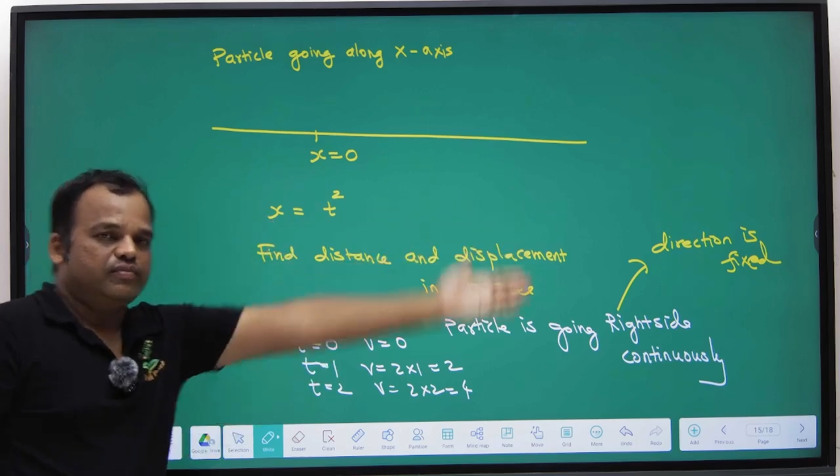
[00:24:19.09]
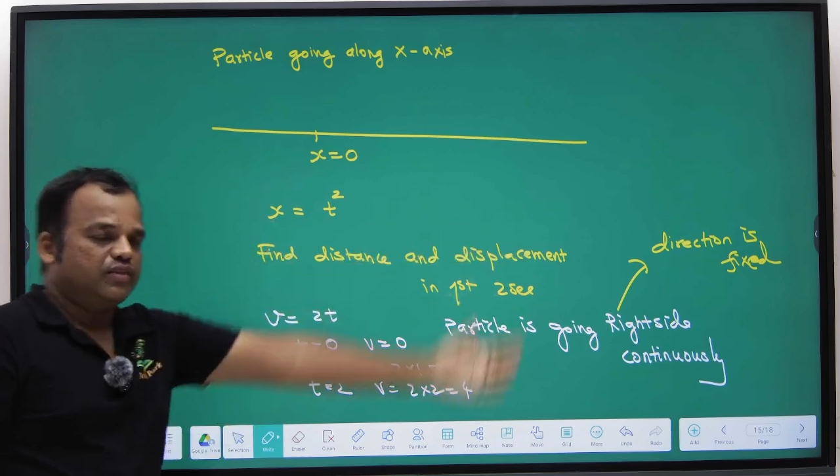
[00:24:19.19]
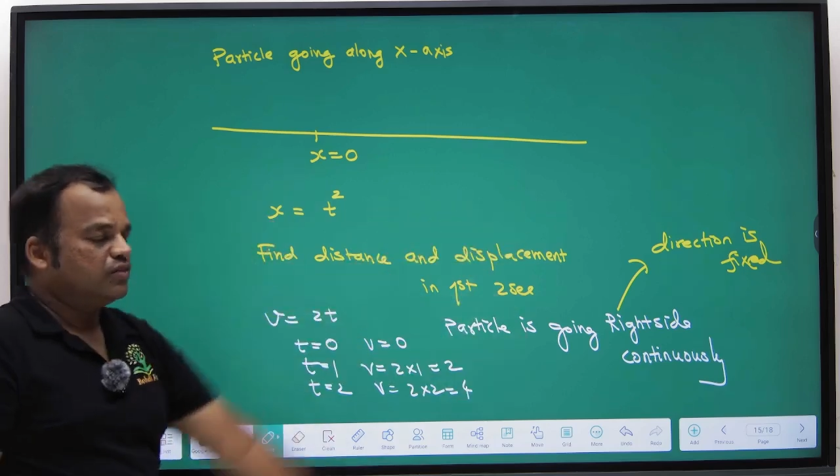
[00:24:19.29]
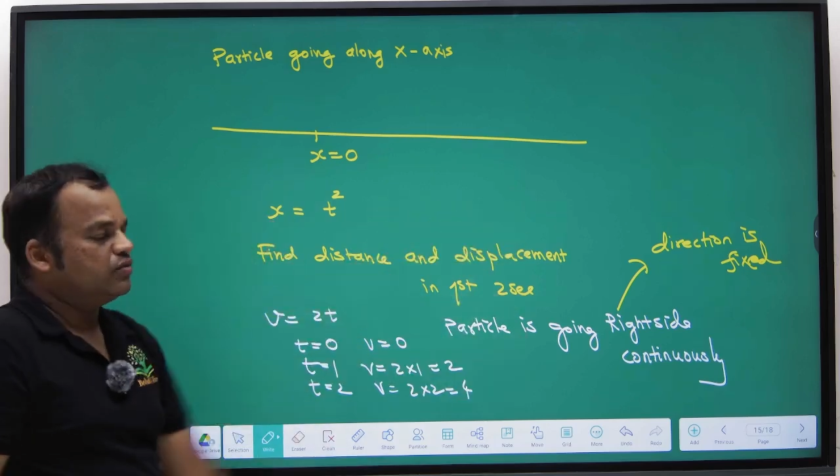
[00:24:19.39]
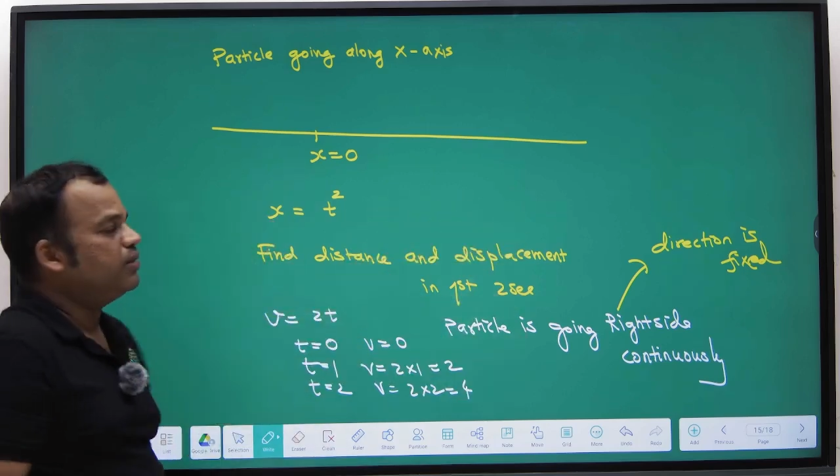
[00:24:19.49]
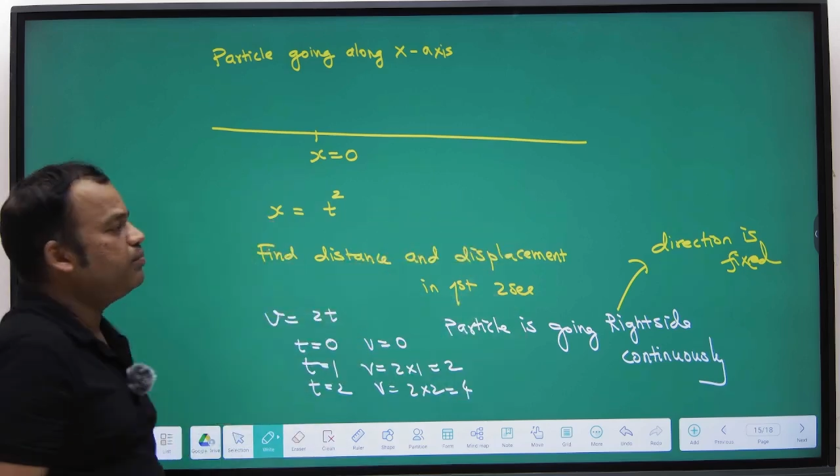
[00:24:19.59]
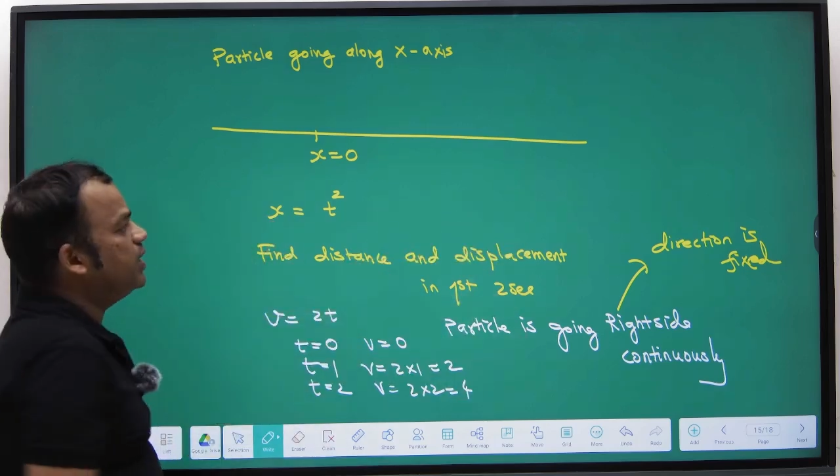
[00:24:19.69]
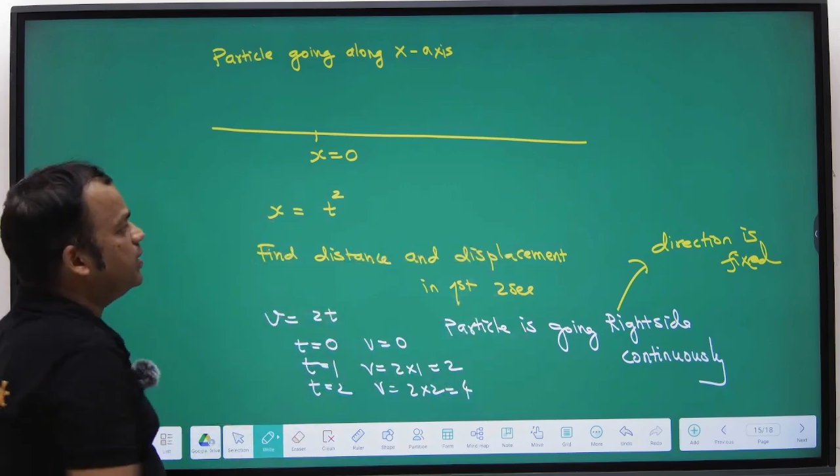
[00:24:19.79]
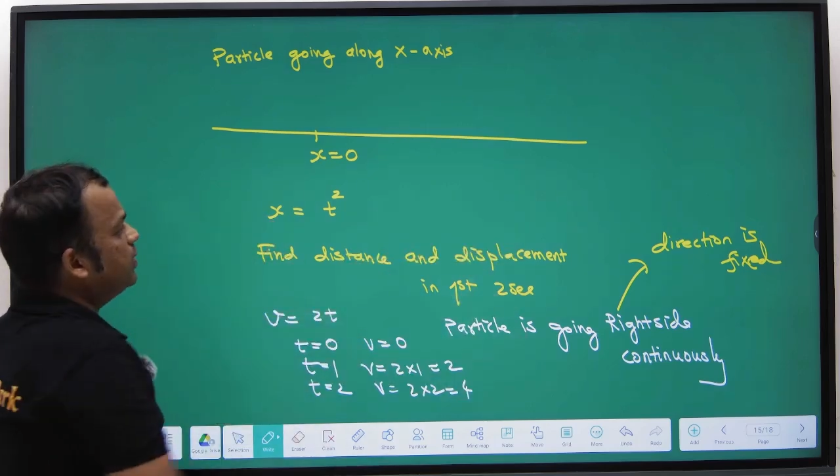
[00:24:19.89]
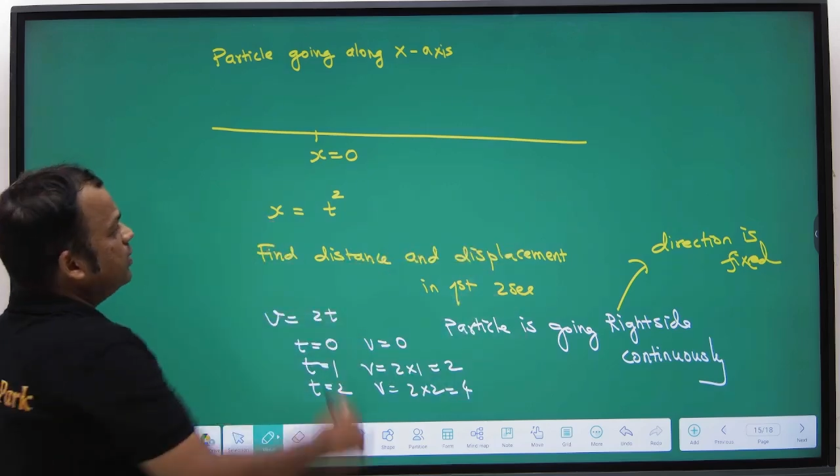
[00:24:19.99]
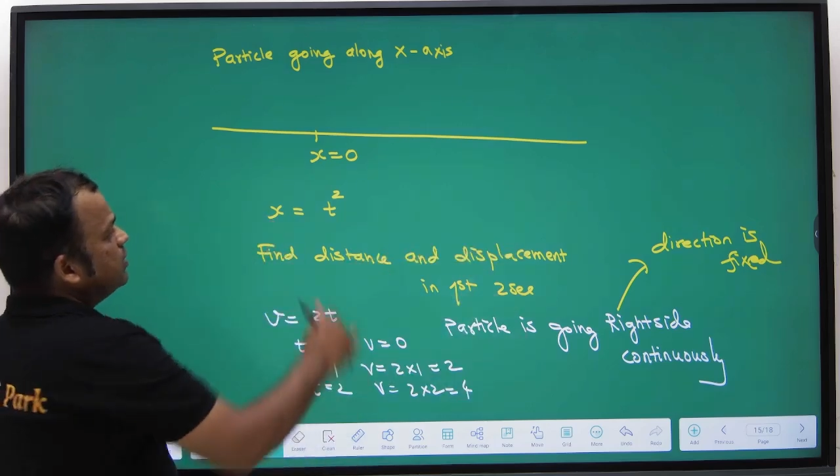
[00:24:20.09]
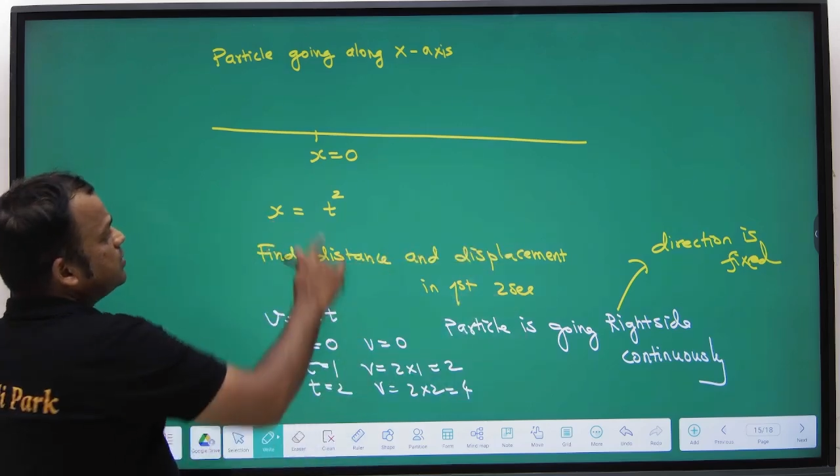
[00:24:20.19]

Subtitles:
So the particle is